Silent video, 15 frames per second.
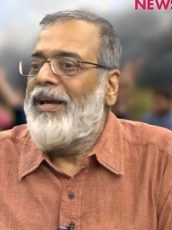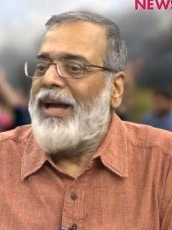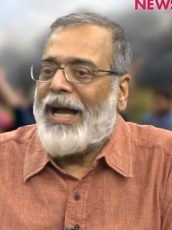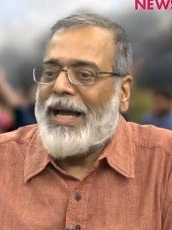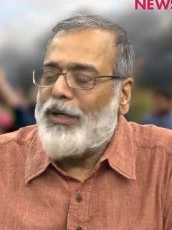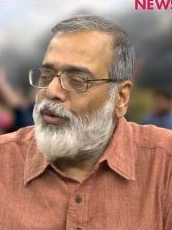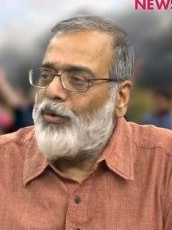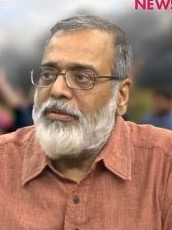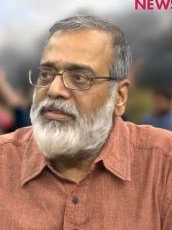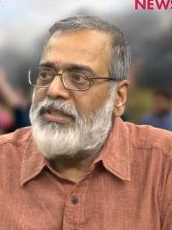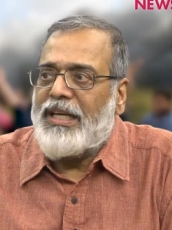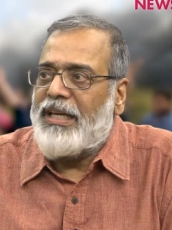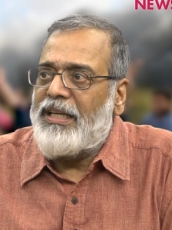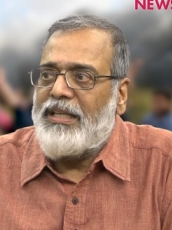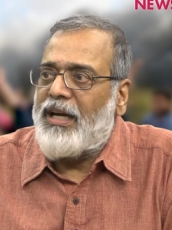I don't
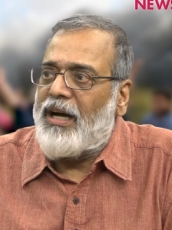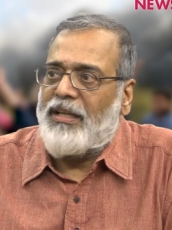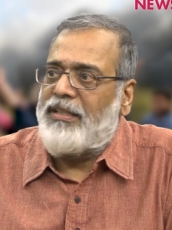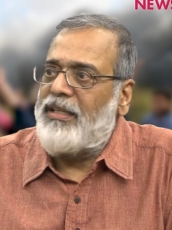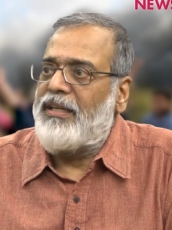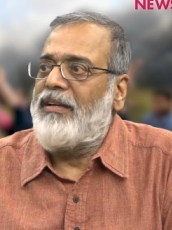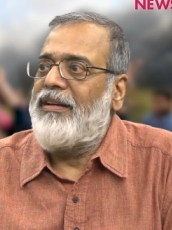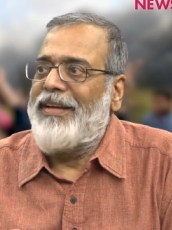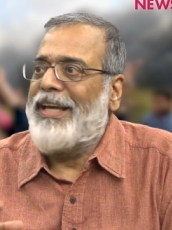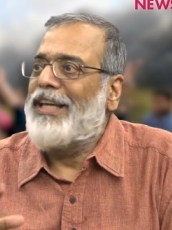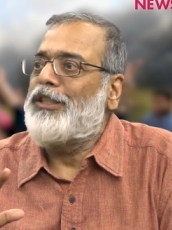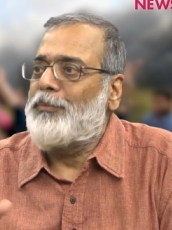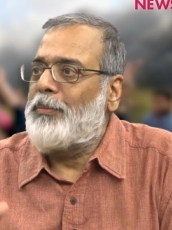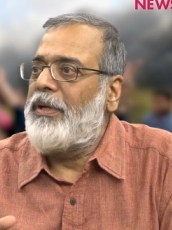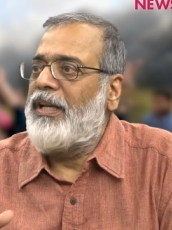see any other
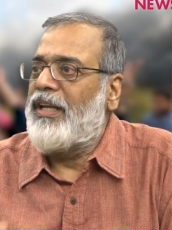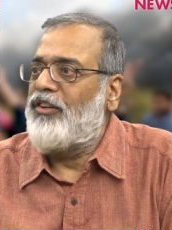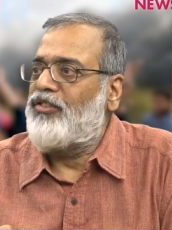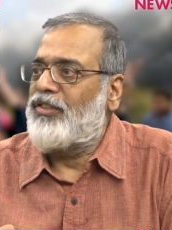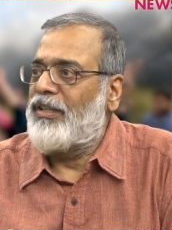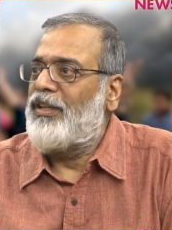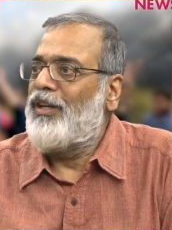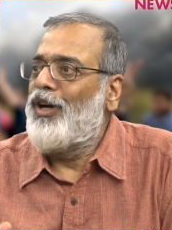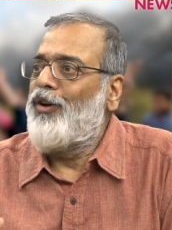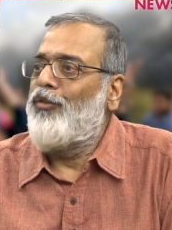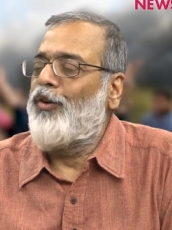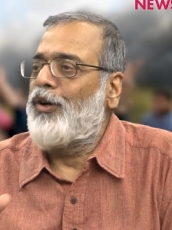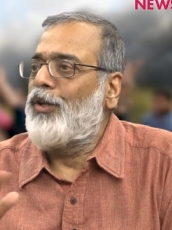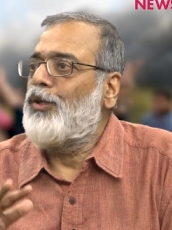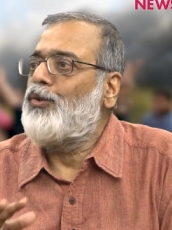explanation
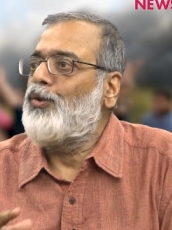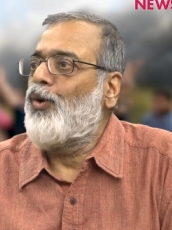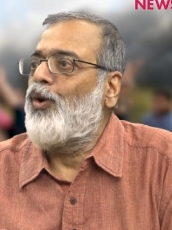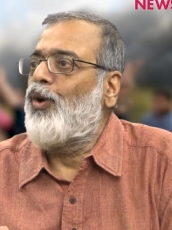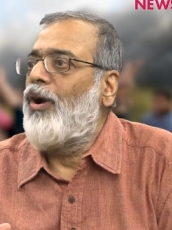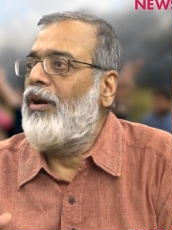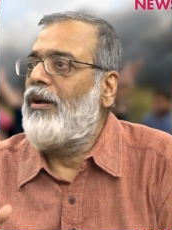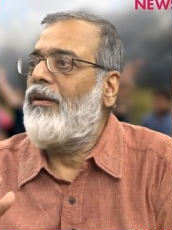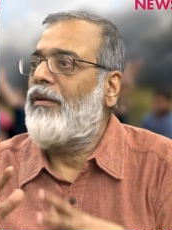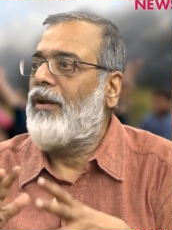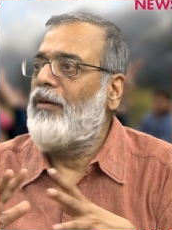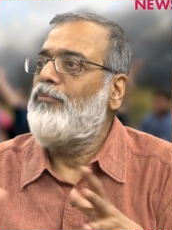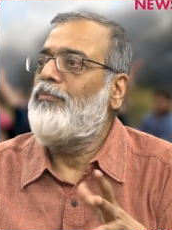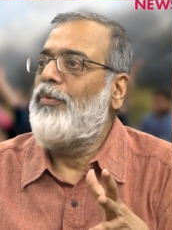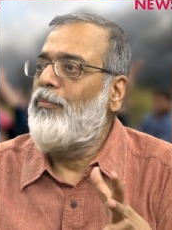for the so-called
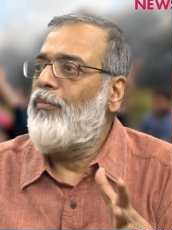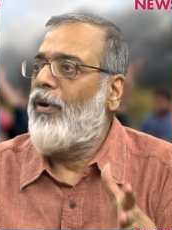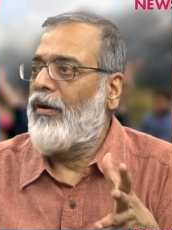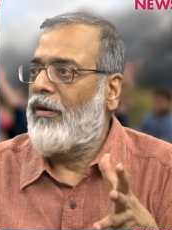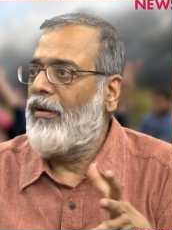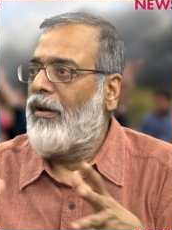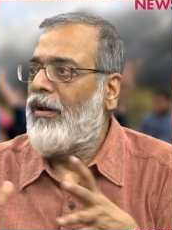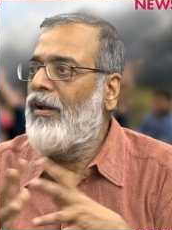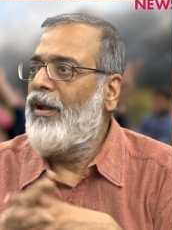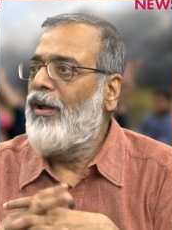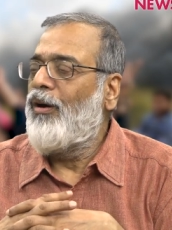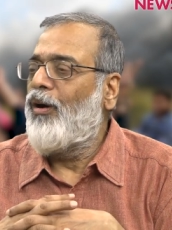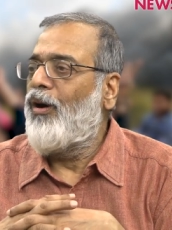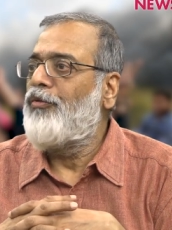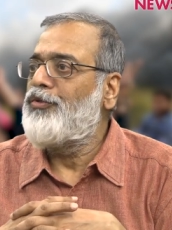Trump model
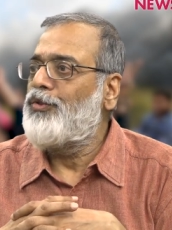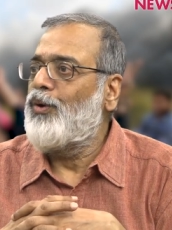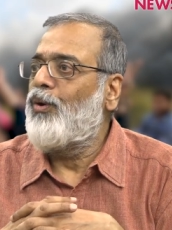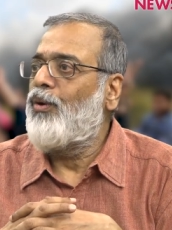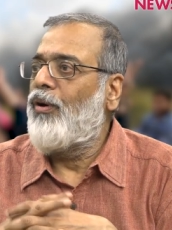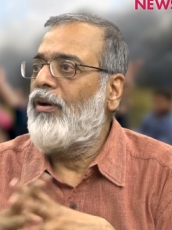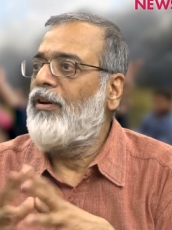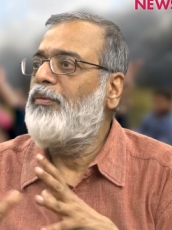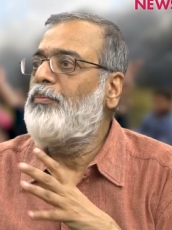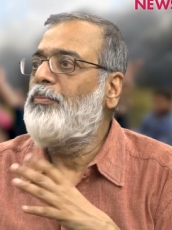of so-called